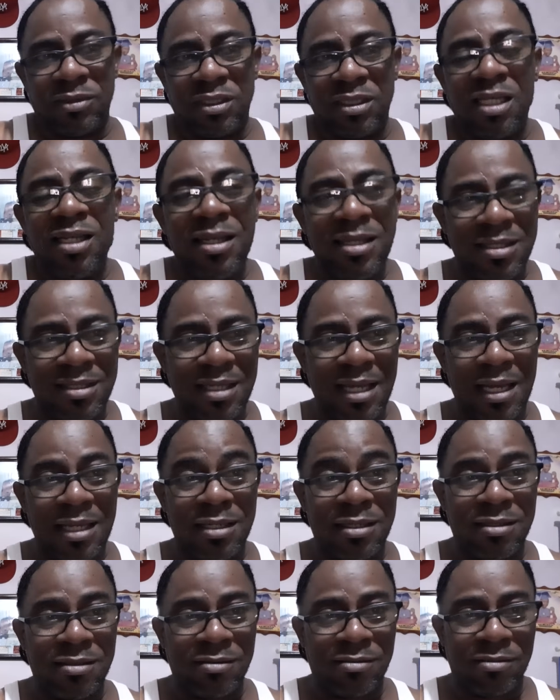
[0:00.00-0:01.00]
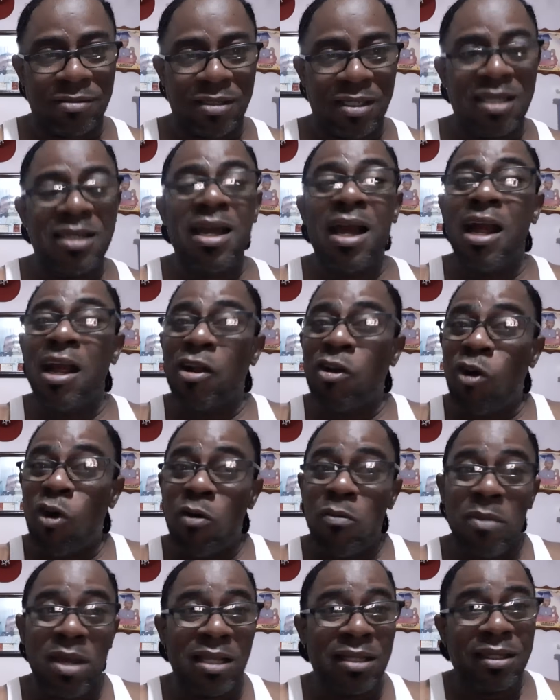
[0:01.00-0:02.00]
the lizard in her
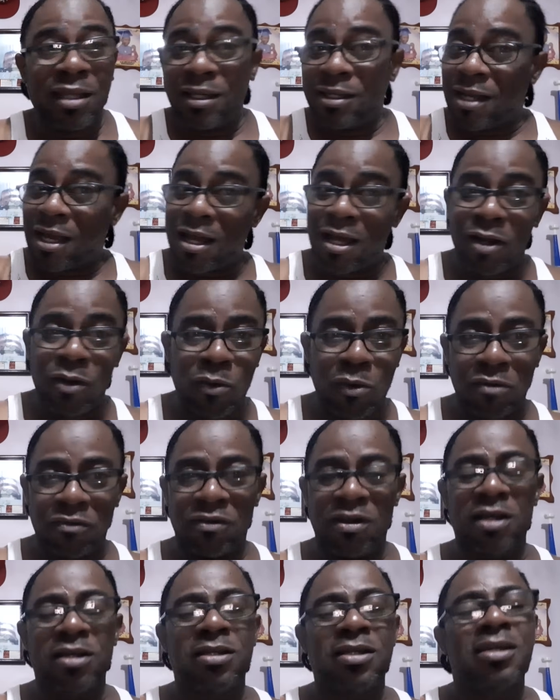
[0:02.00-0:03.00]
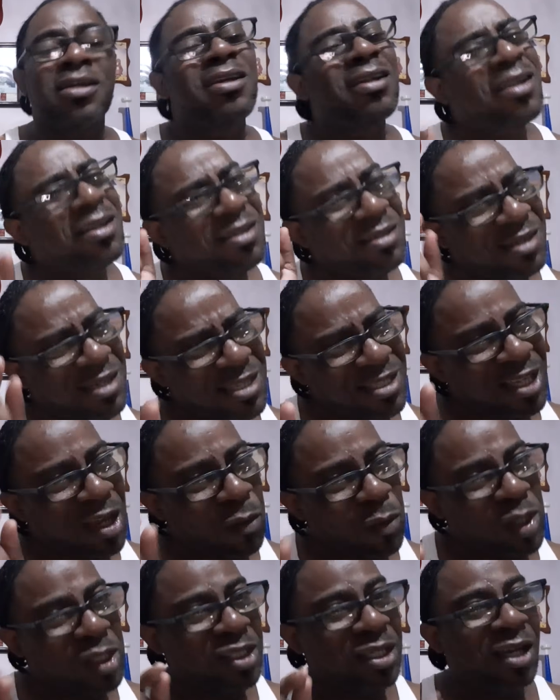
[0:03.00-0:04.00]
comment and all over. This is
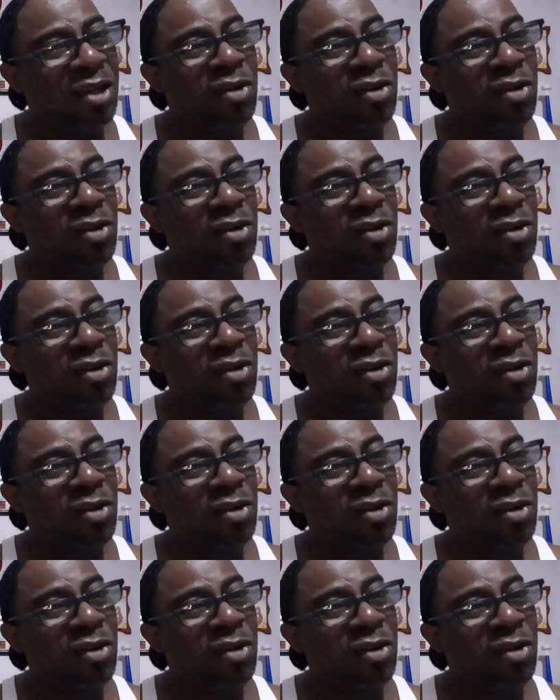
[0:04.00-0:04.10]
what she